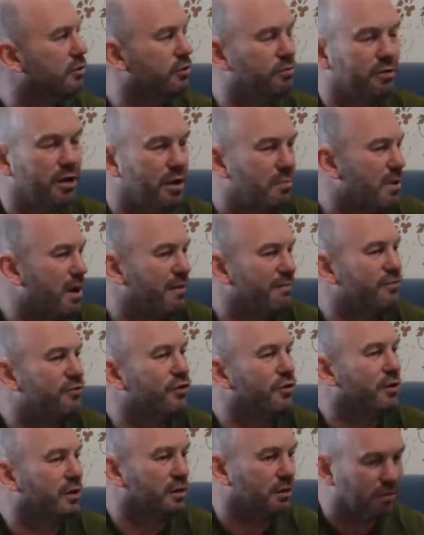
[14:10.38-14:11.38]
you name it, I've
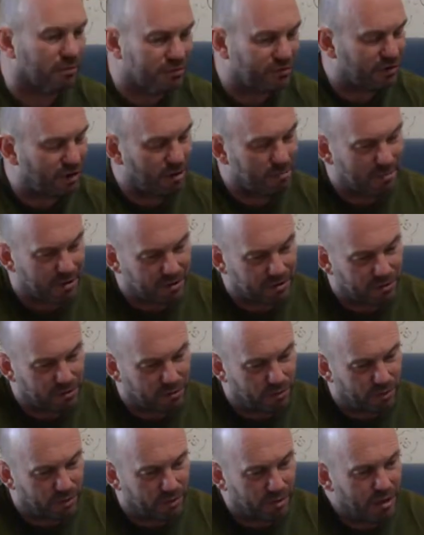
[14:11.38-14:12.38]
done it. Starting back
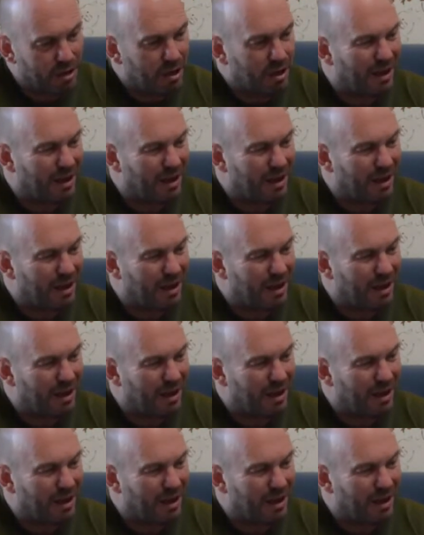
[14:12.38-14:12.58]
yoga.